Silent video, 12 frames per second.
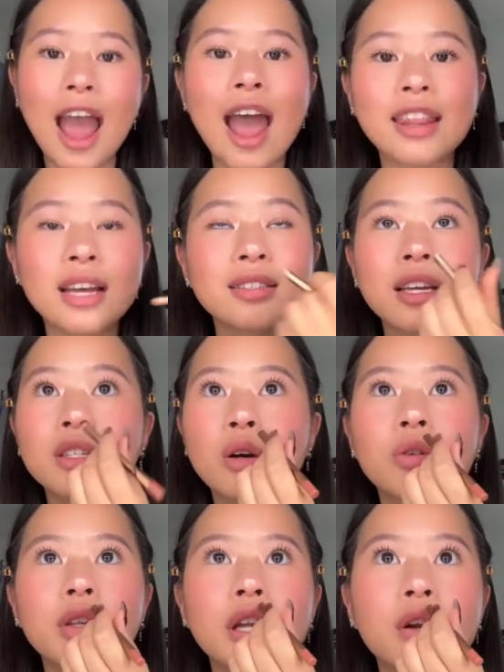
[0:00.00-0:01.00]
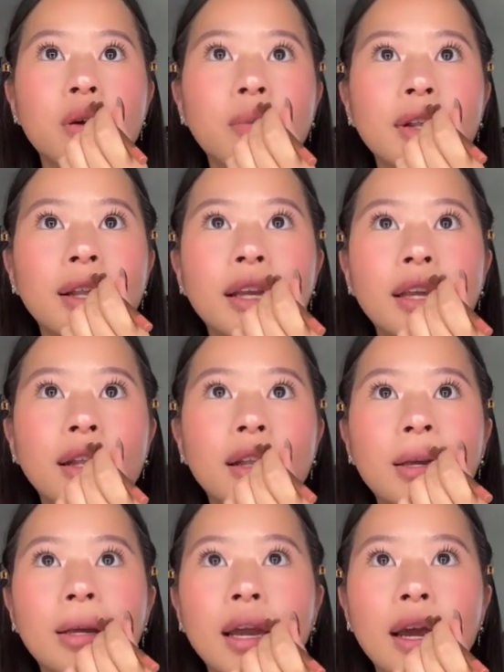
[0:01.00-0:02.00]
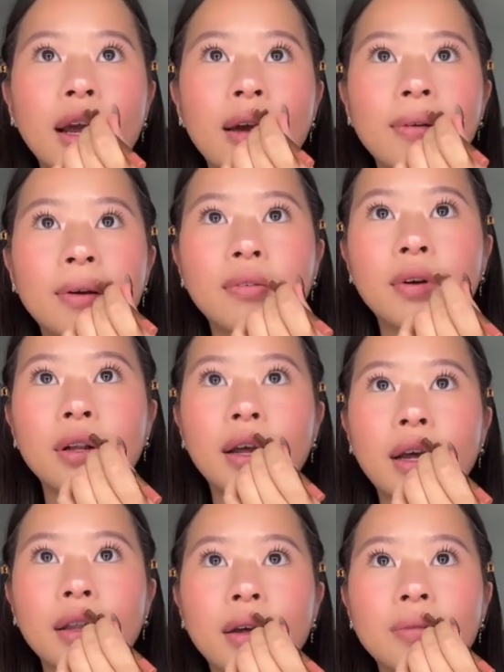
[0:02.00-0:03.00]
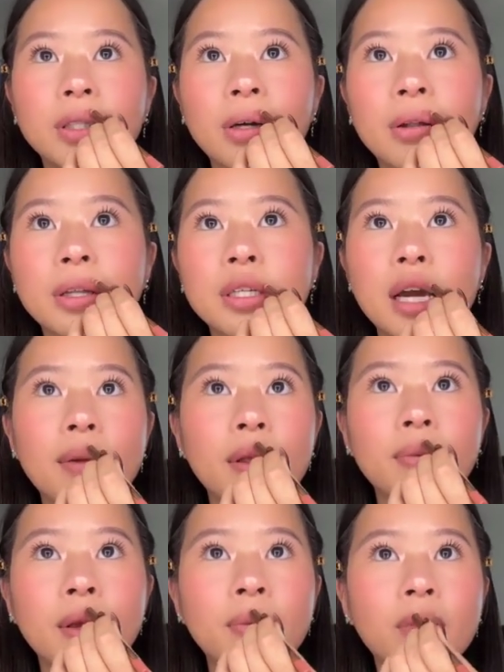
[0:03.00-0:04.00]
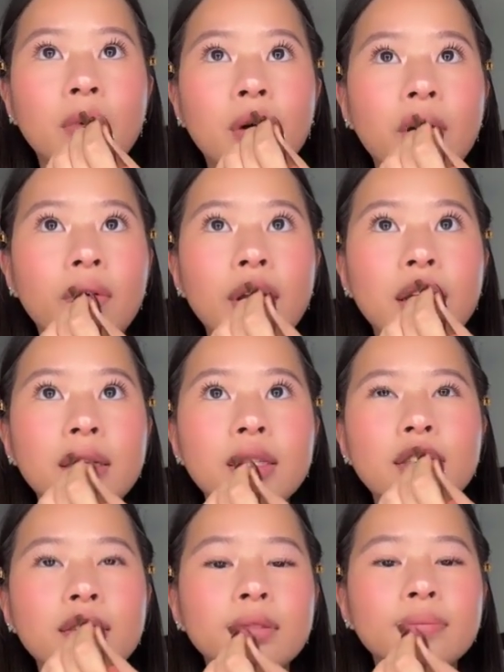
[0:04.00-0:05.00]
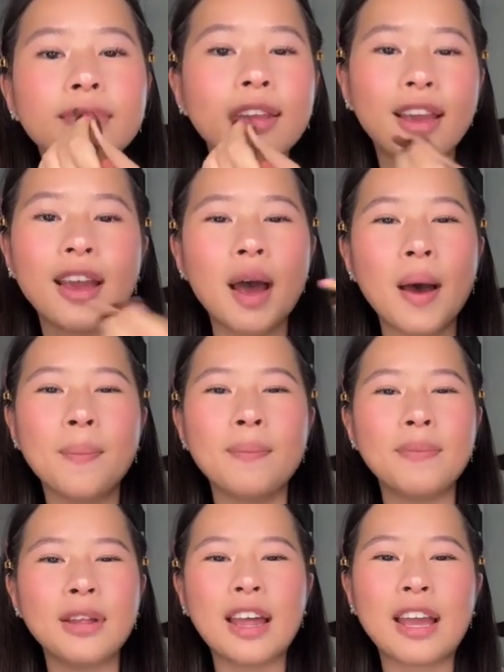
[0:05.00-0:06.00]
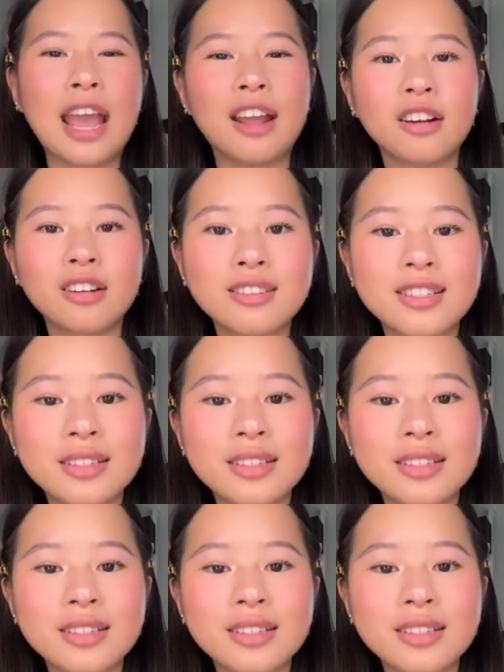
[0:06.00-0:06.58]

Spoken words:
that's like totally normal. Like, you can't have everyone that loves you all the time. Like, people will always be like haters.